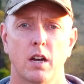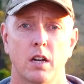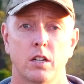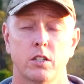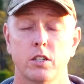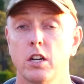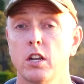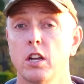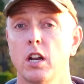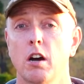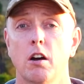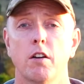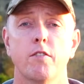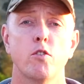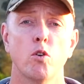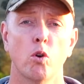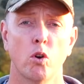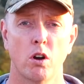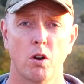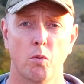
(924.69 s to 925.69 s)
So, you know, if
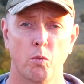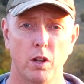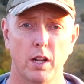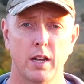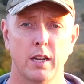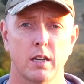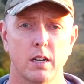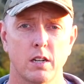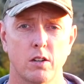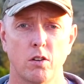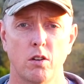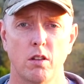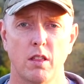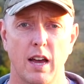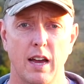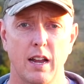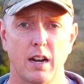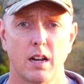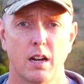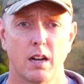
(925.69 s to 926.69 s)
you're not willing to do
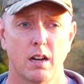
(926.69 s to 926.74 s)
that,